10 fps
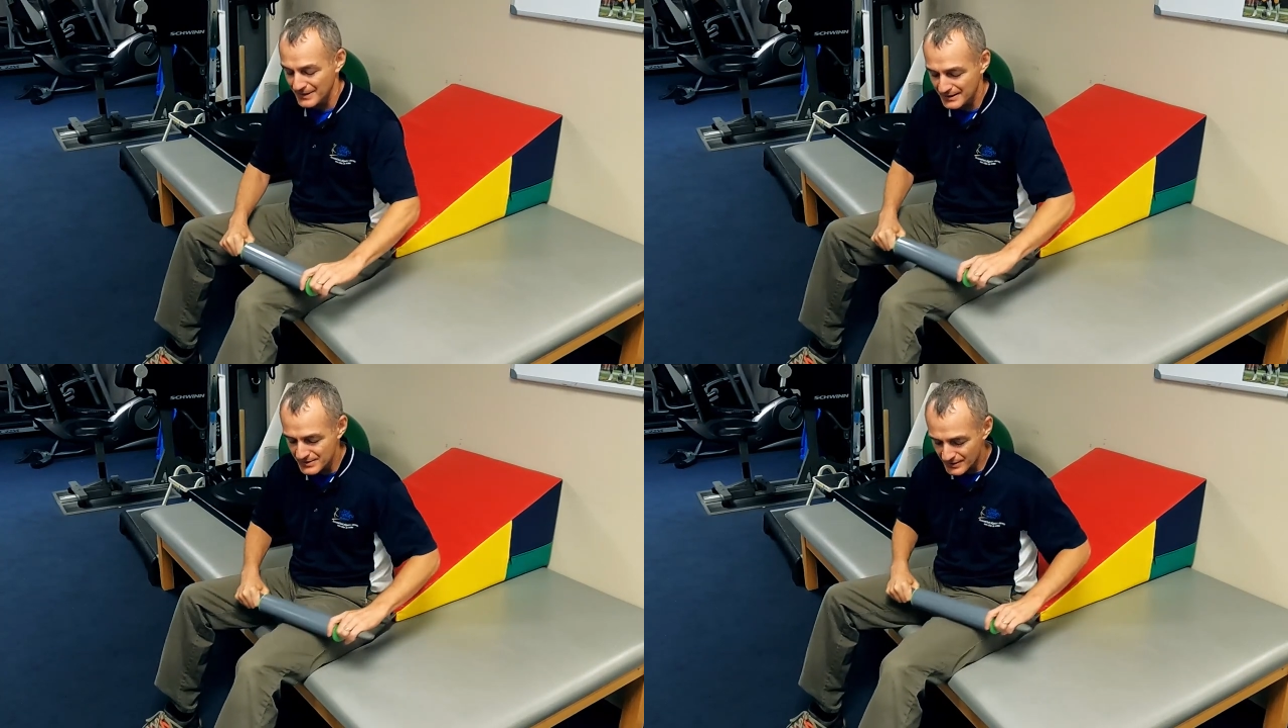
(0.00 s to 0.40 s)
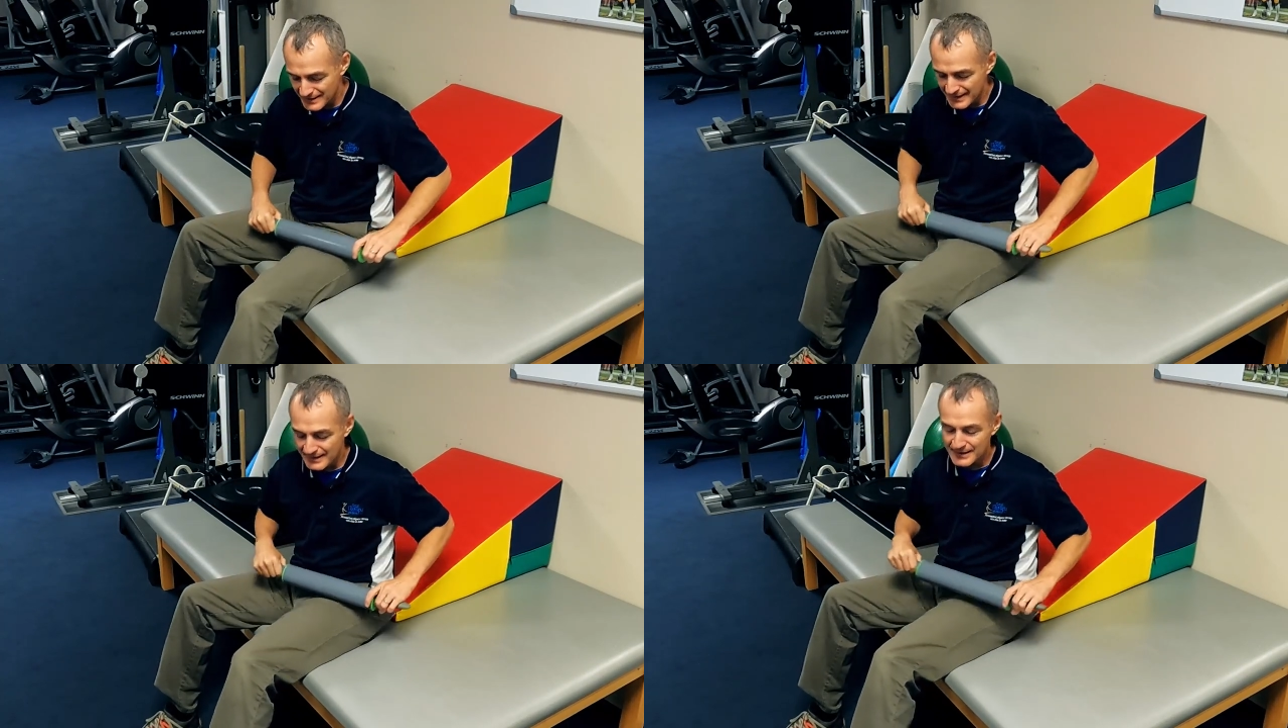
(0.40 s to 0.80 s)
because you're
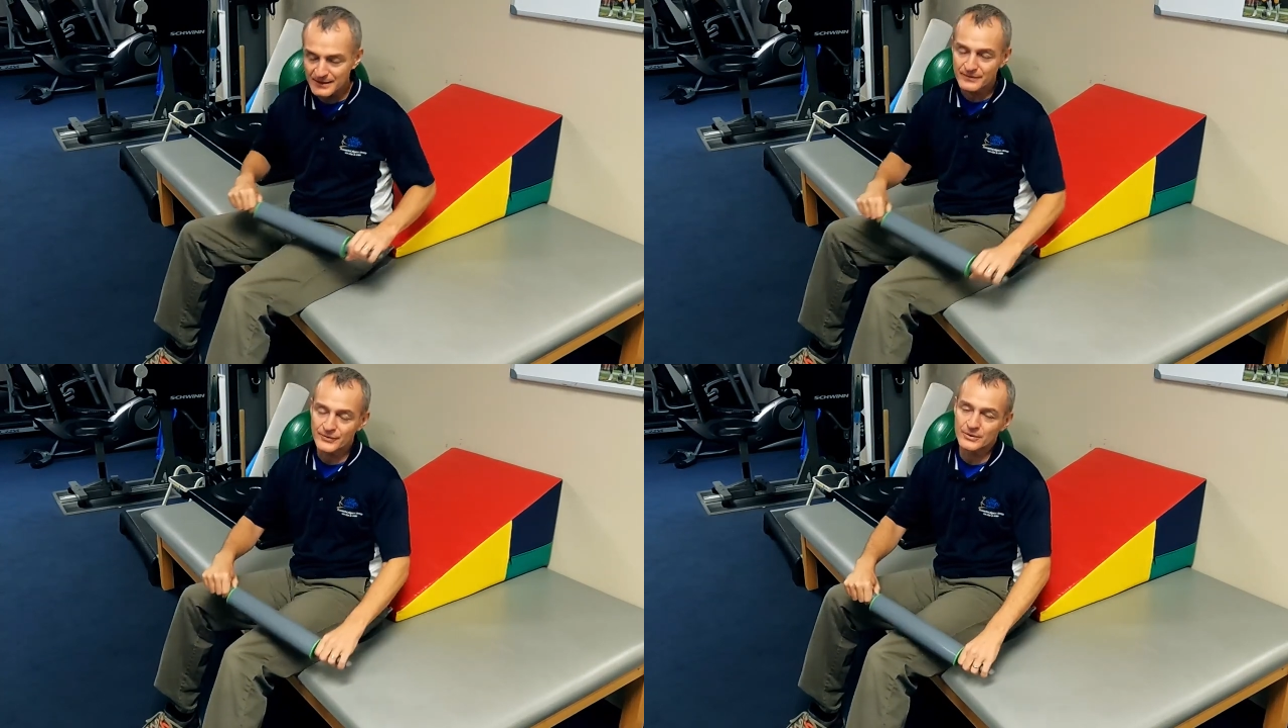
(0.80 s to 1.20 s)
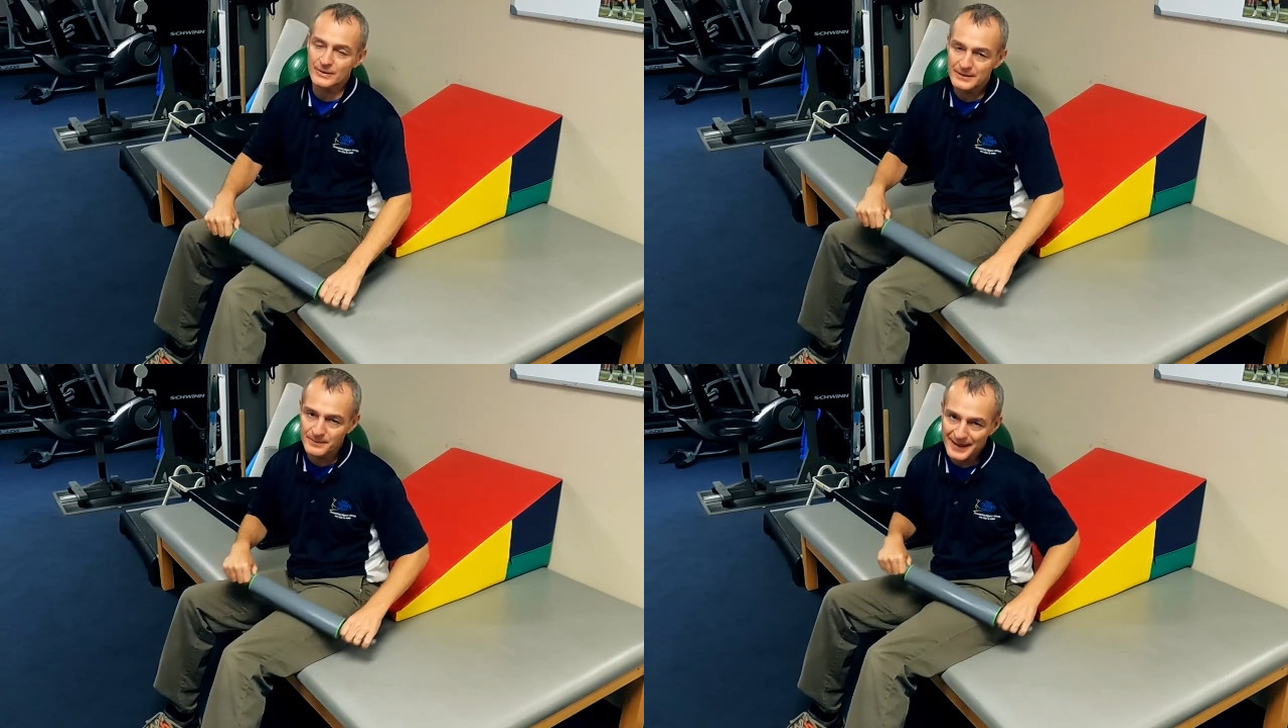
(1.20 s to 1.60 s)
getting the
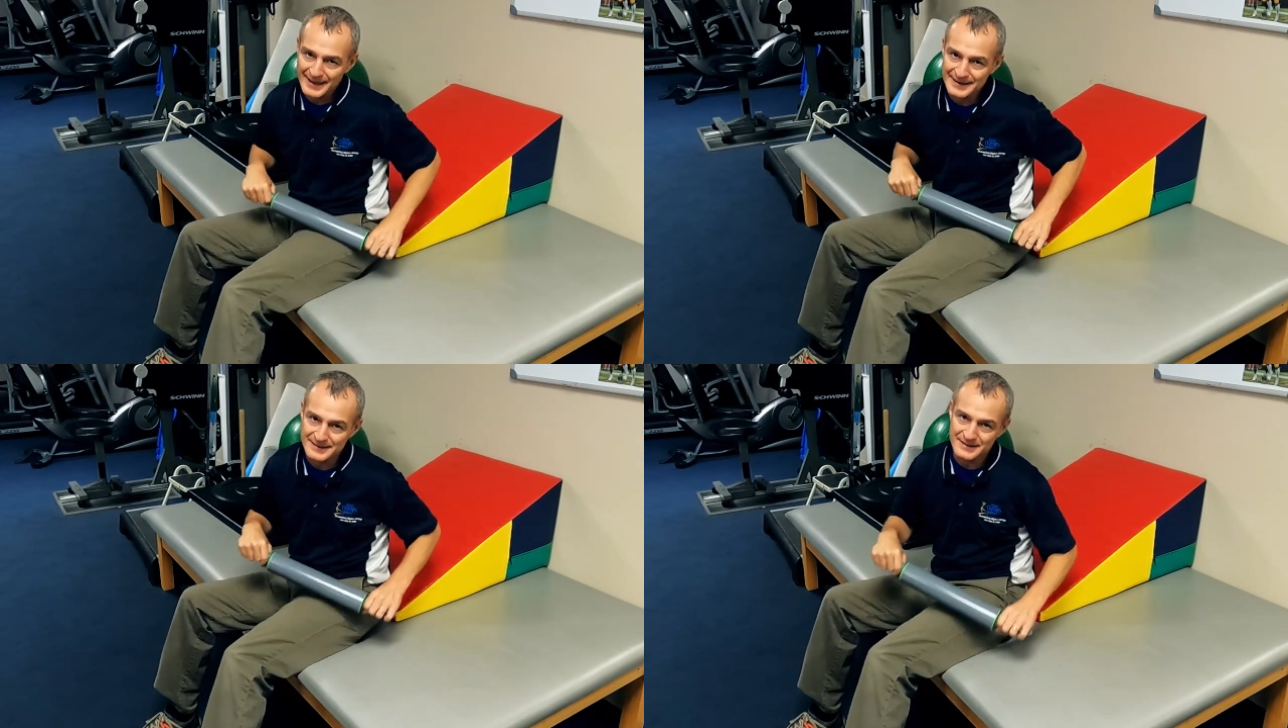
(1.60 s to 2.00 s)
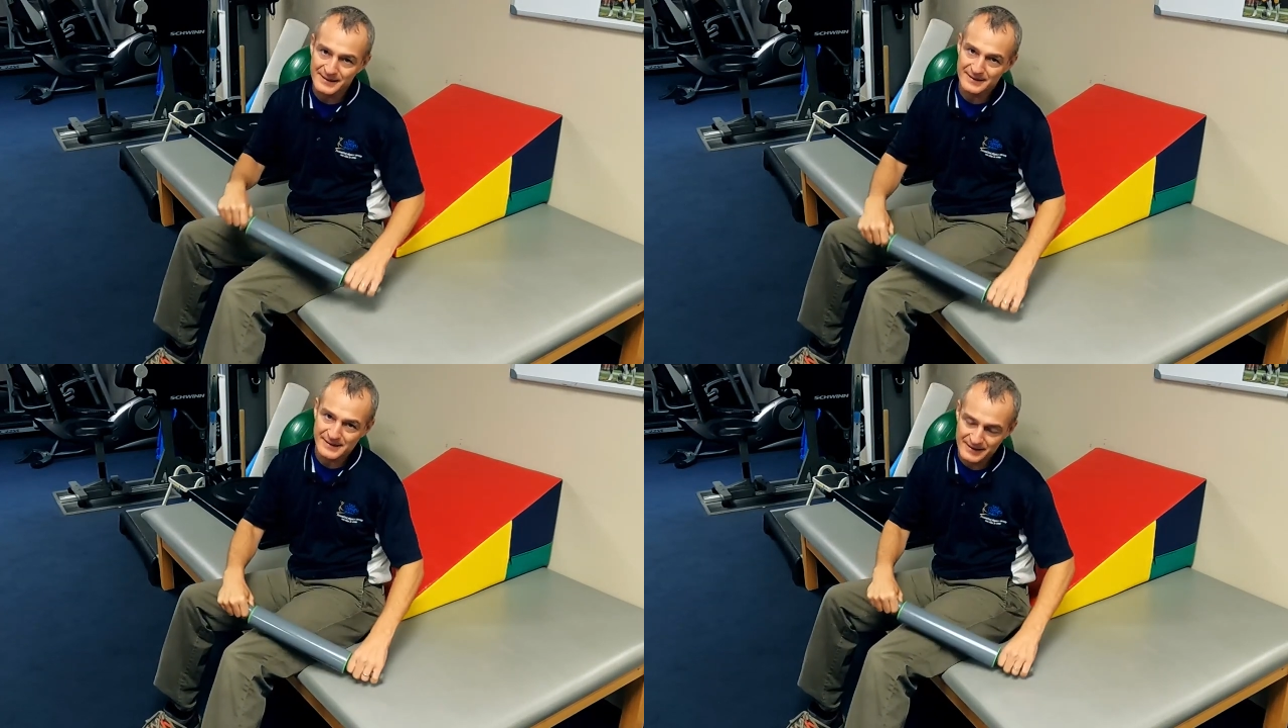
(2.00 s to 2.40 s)
fluid back
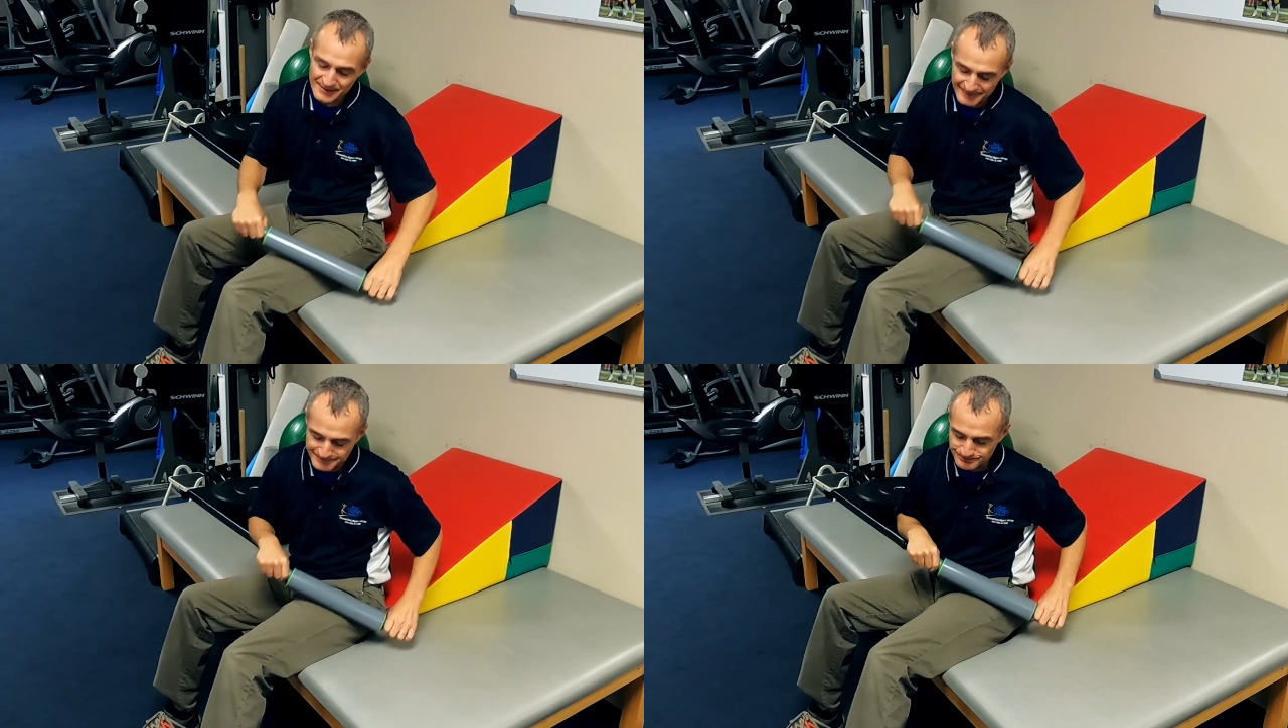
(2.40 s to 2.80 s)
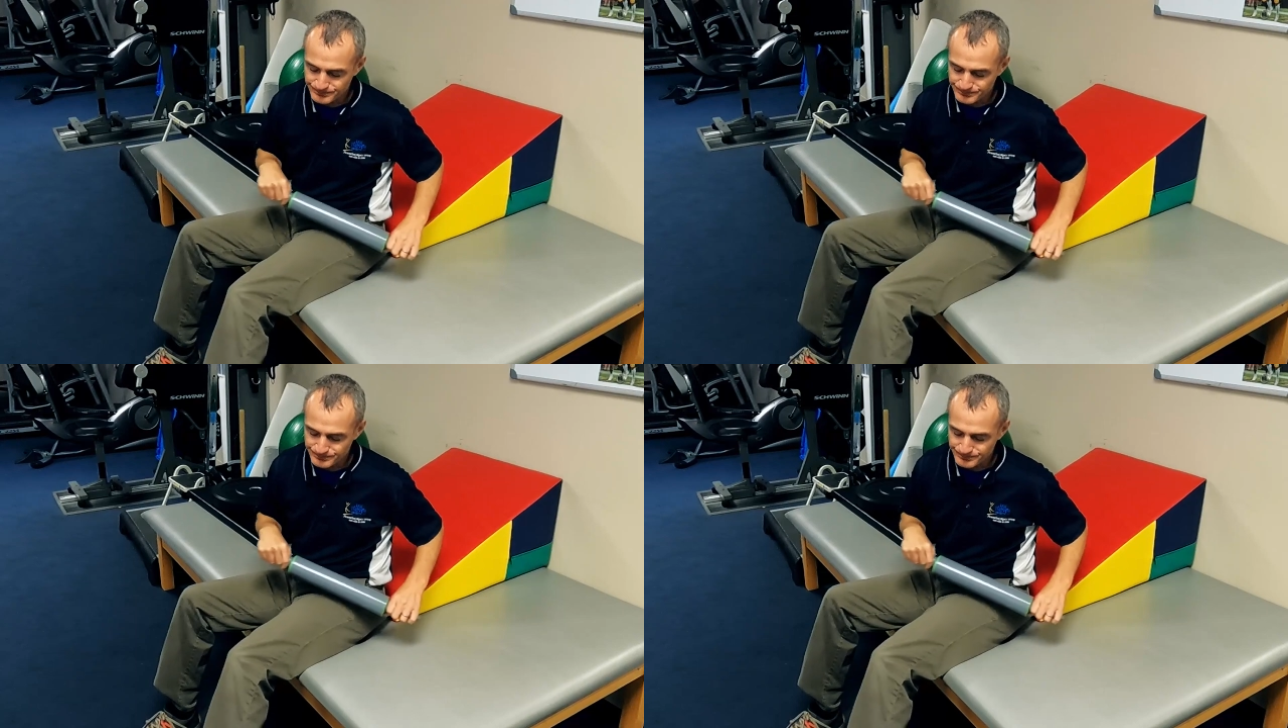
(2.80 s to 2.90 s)
into the system.